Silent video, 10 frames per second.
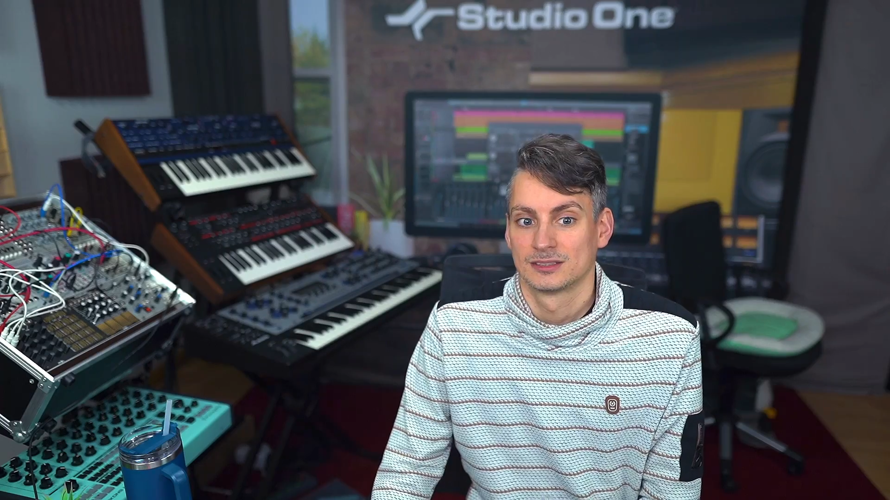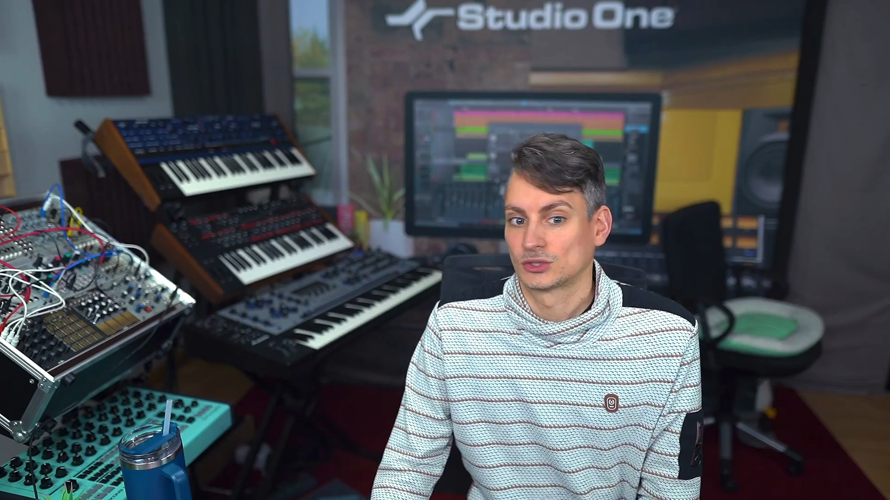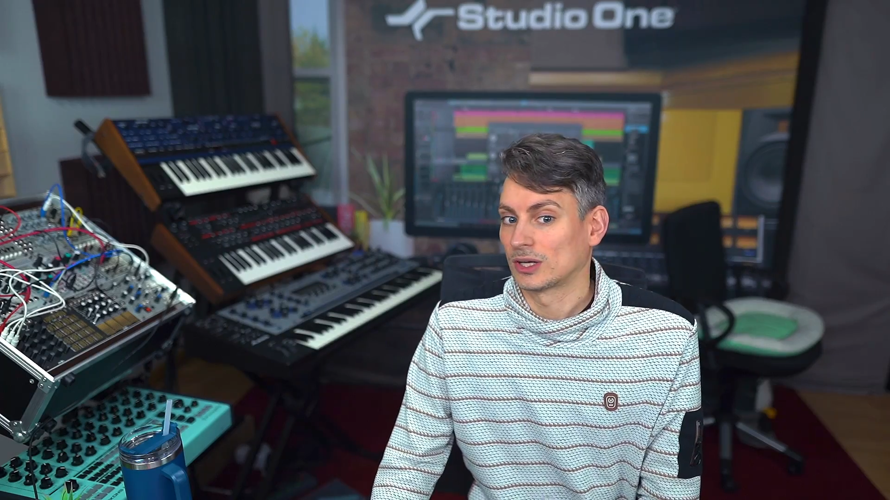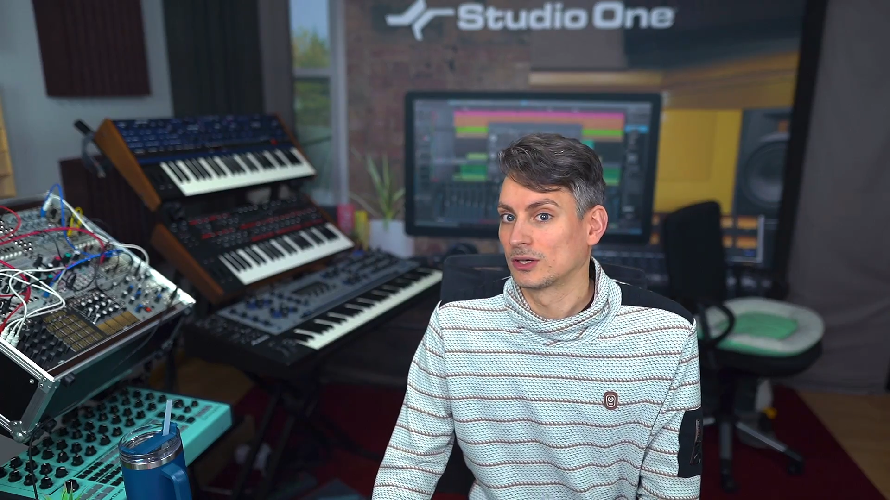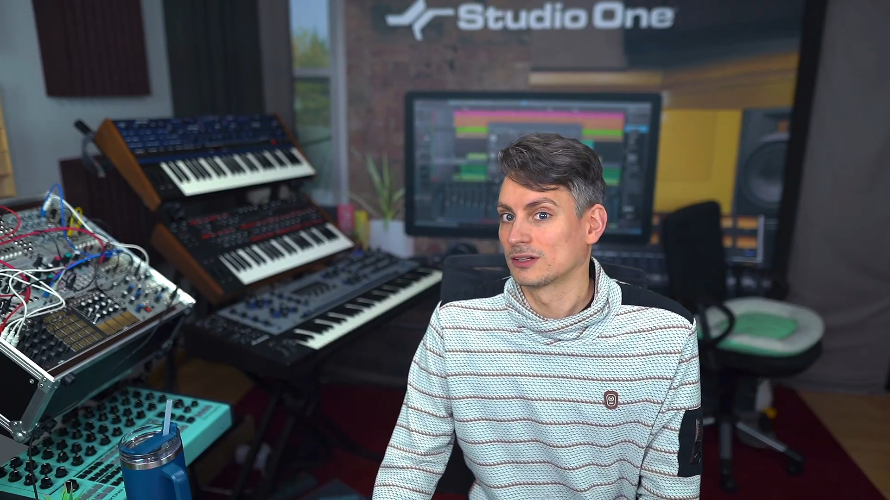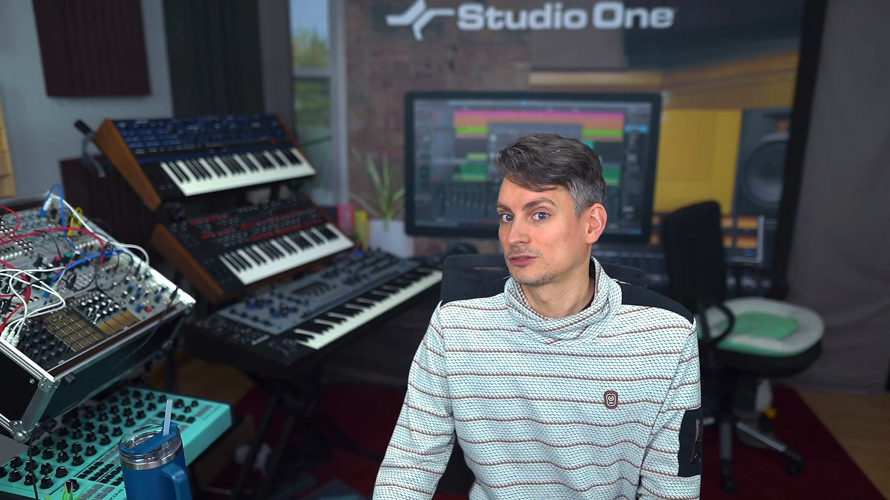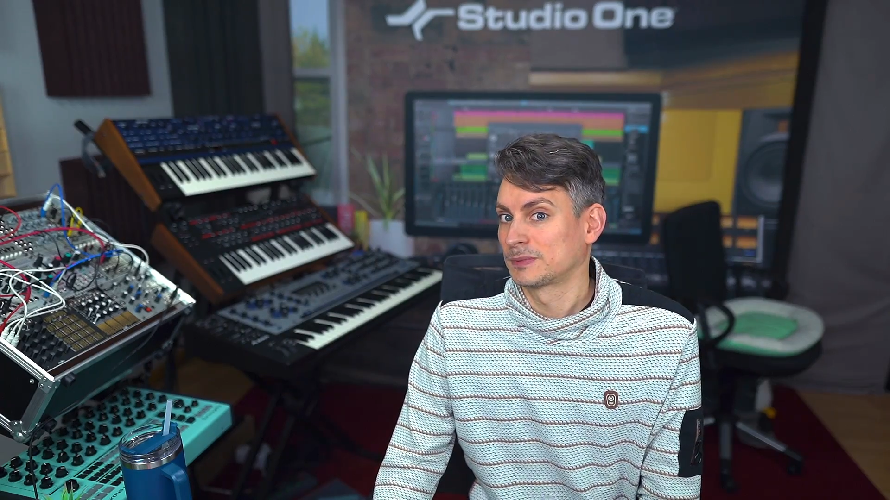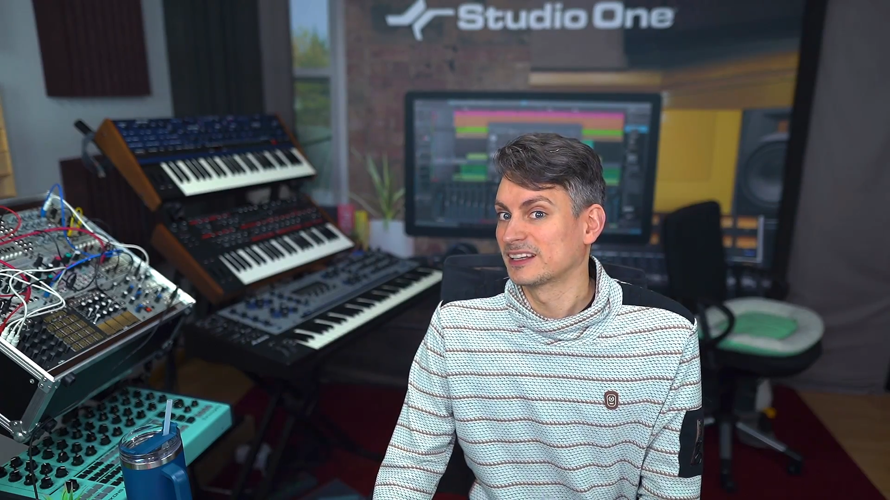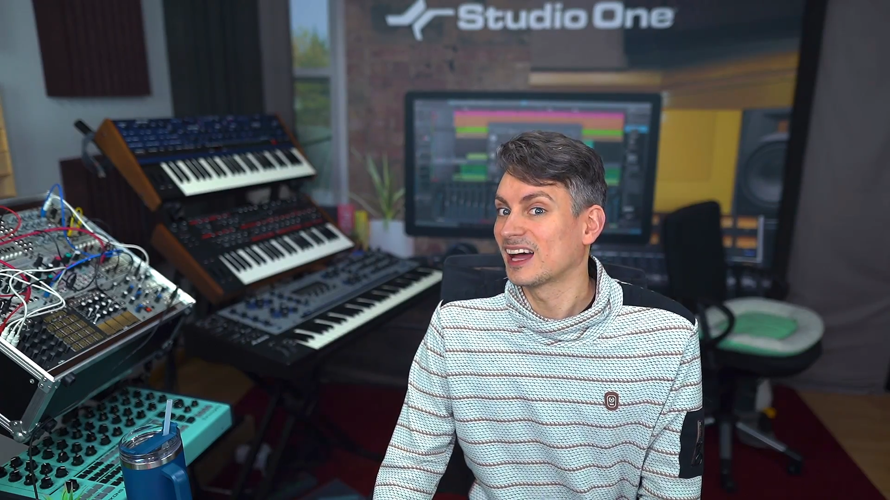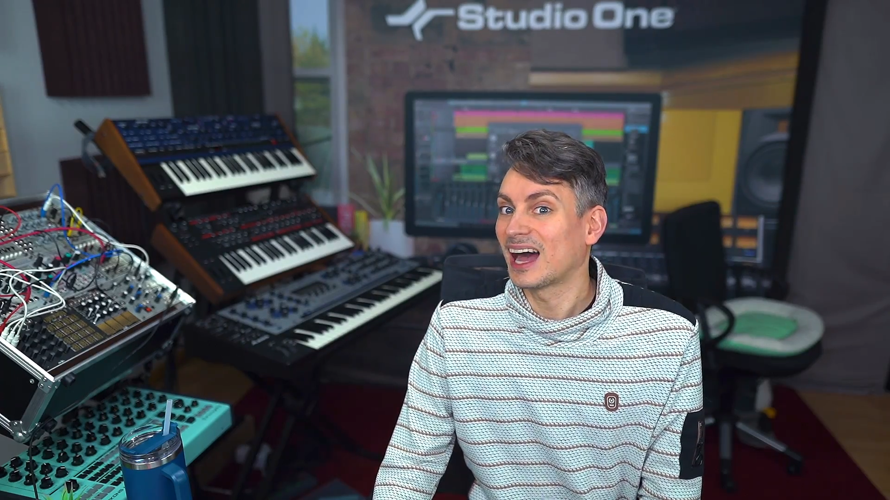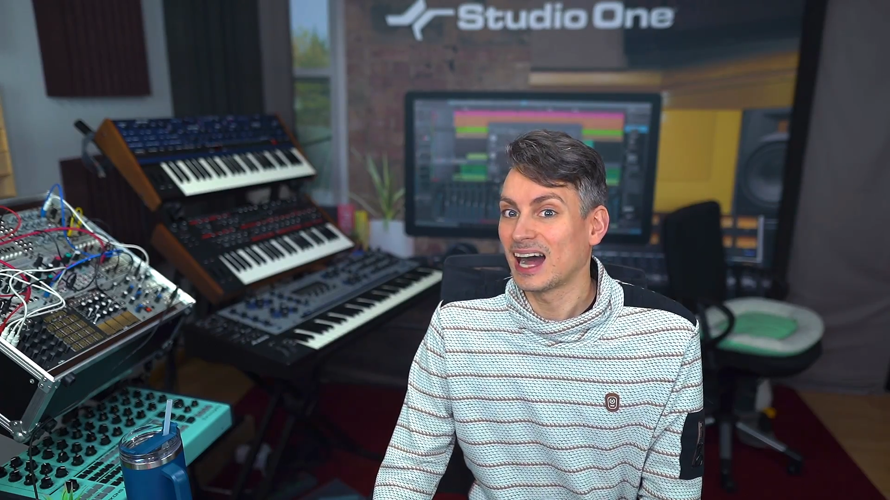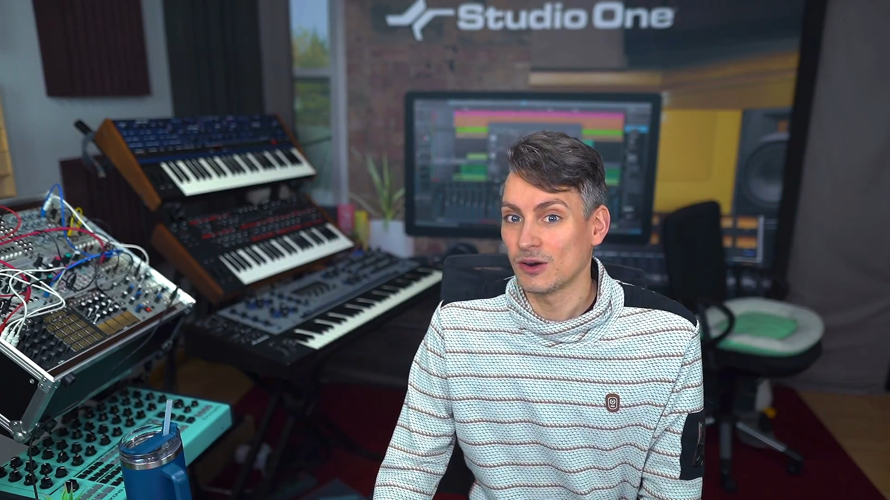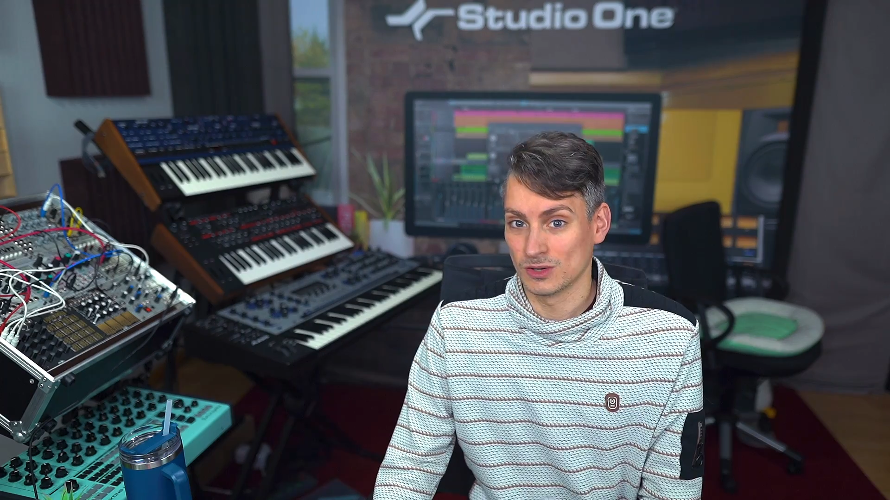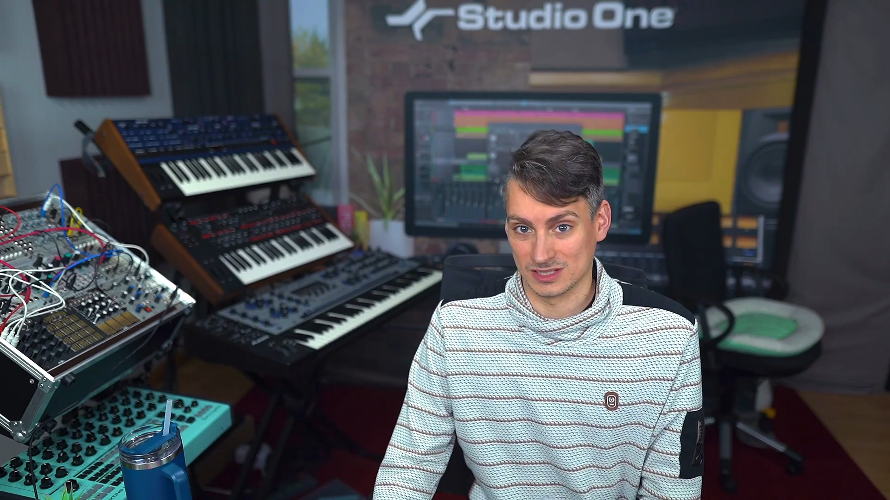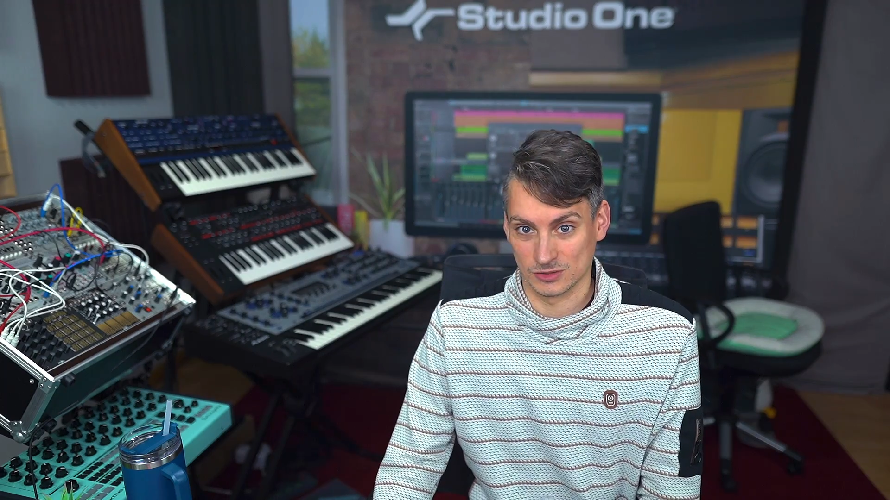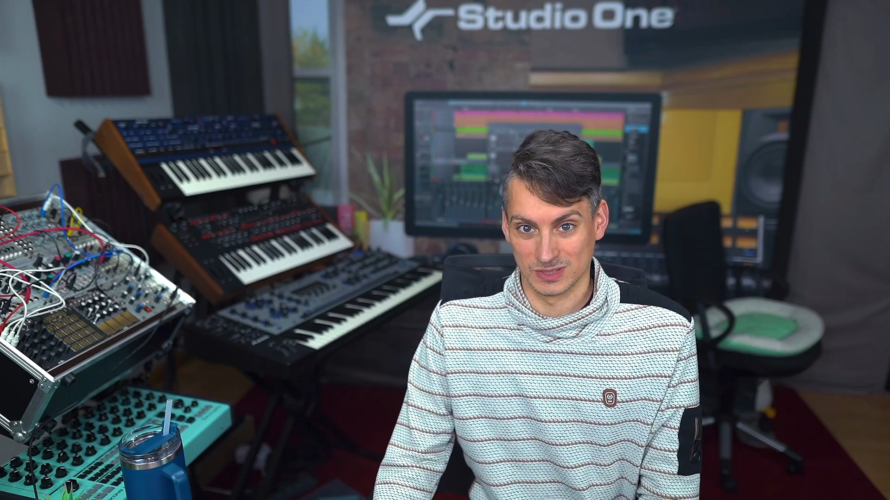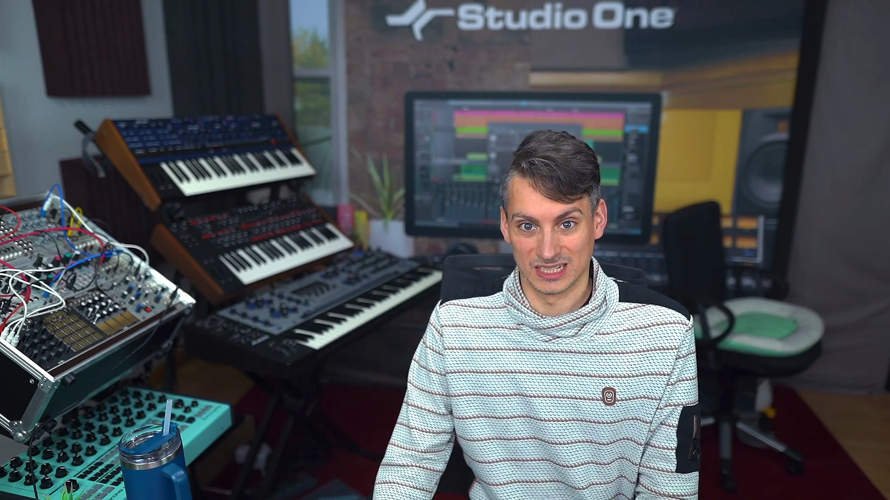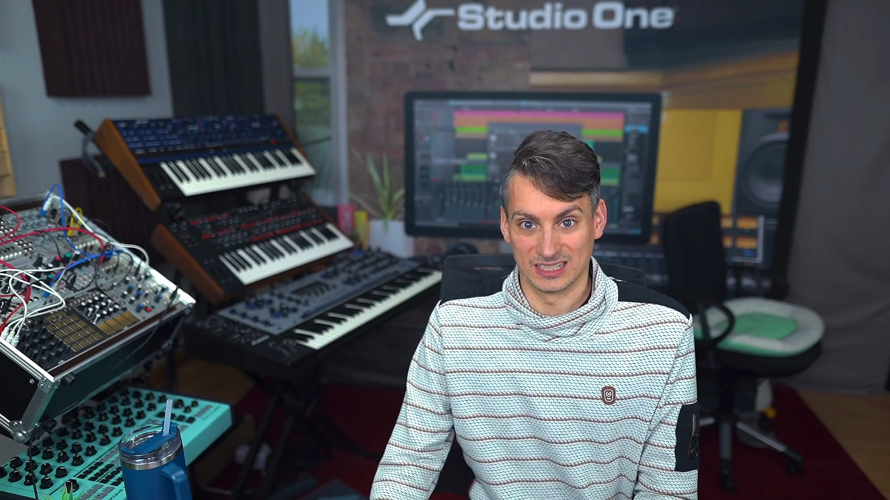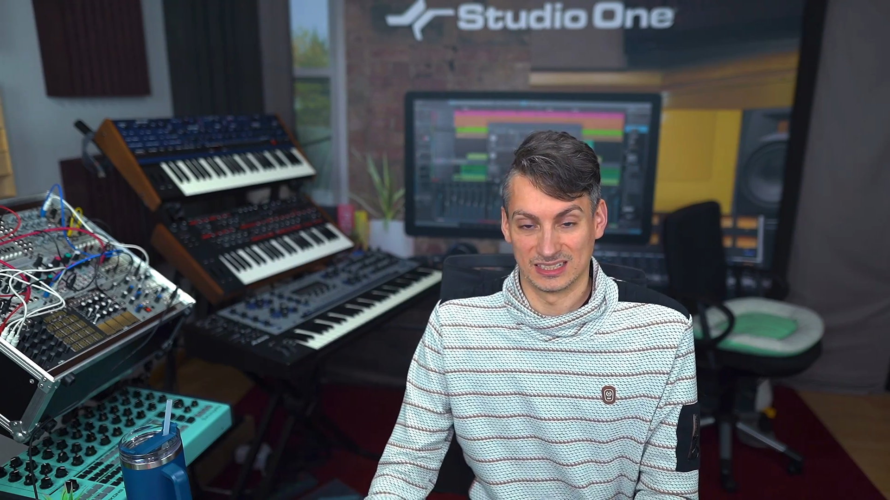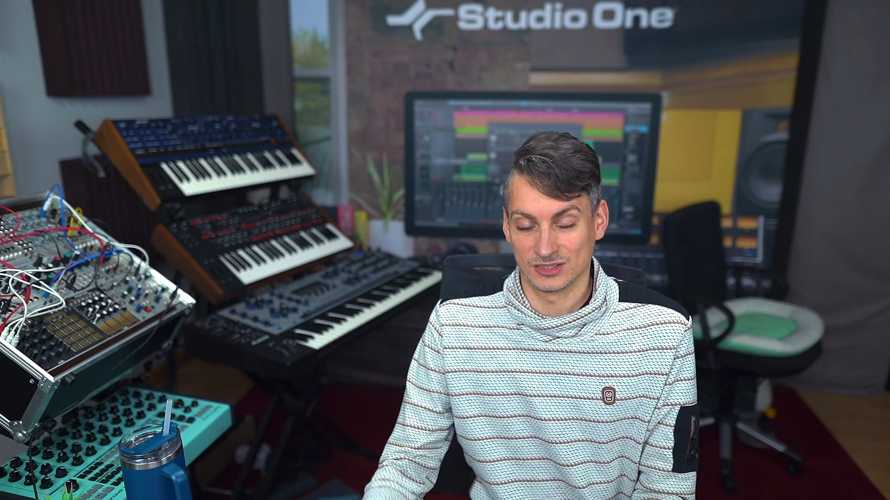So I could have spent hours
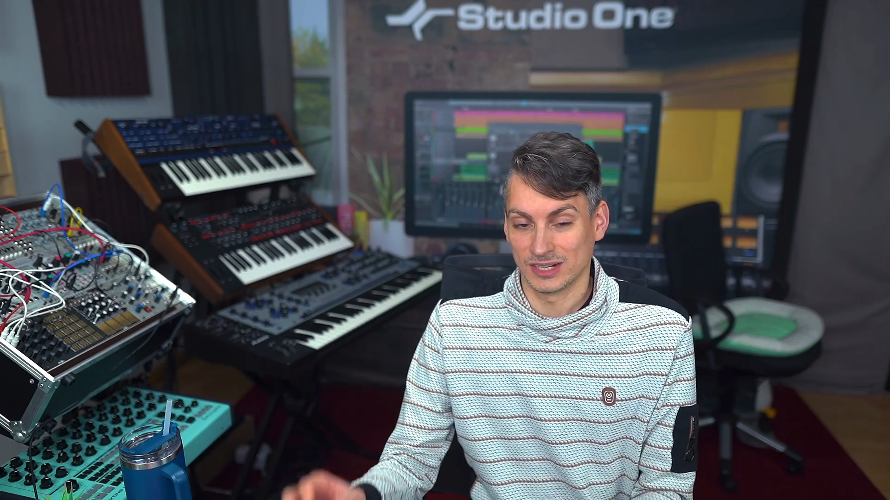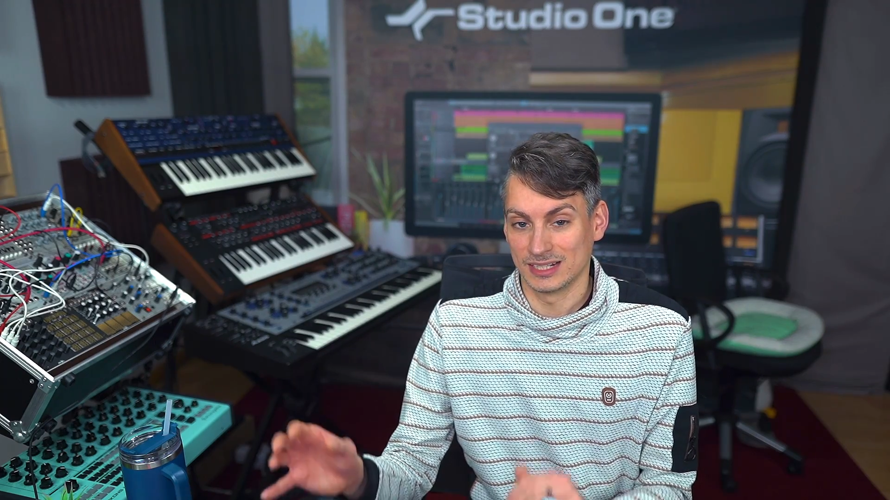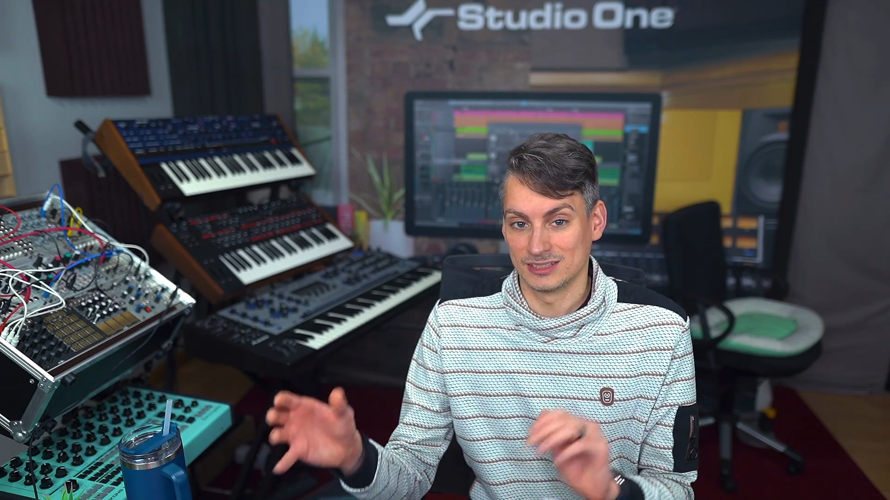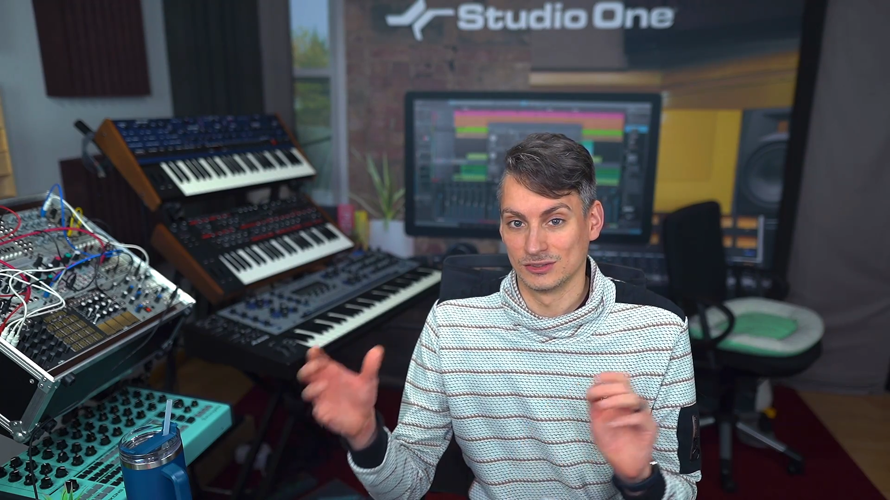really trying